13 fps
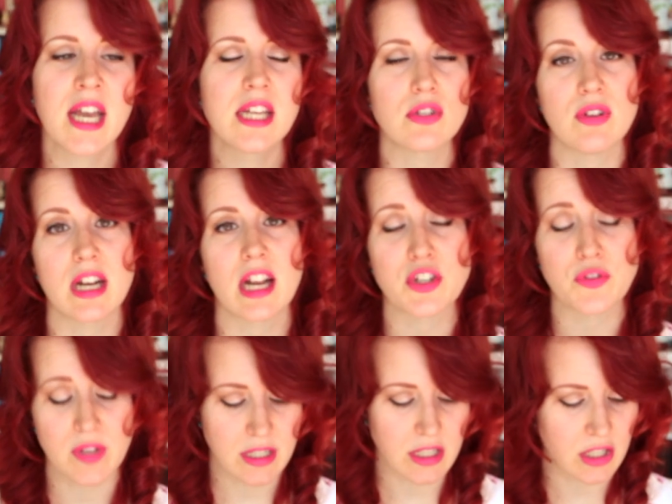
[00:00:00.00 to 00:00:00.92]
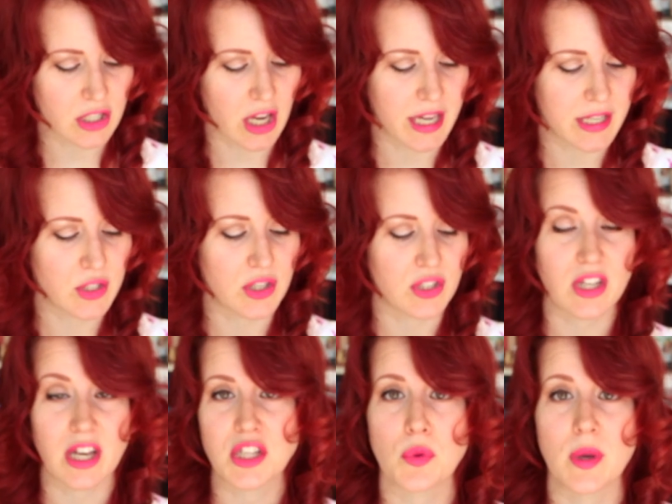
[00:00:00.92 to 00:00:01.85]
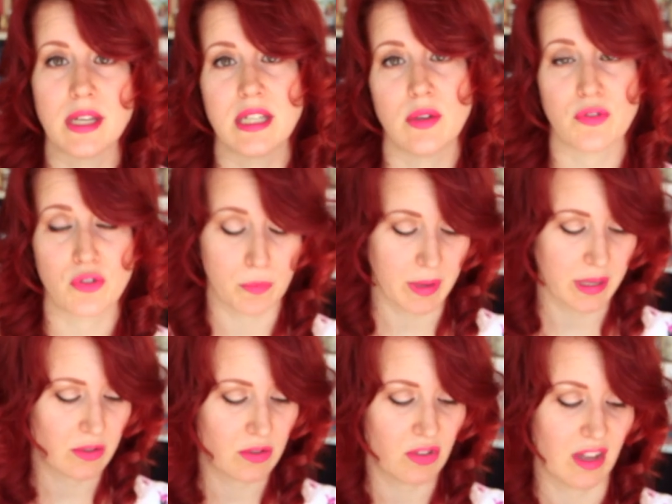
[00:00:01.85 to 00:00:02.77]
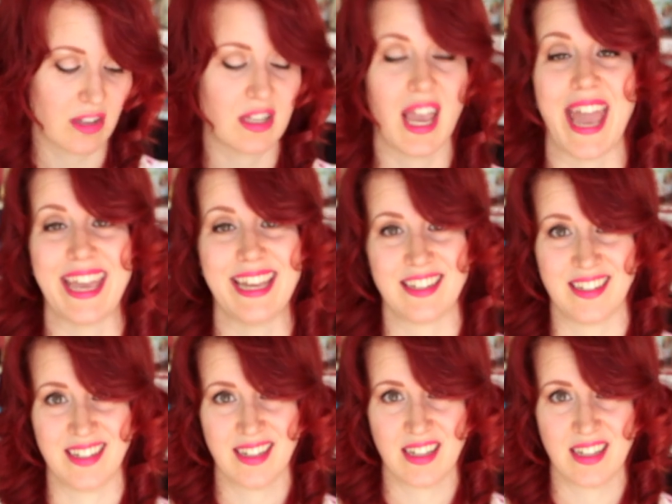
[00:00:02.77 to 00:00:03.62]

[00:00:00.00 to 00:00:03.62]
it's a really large vintage size, so size 20 for a bust 38,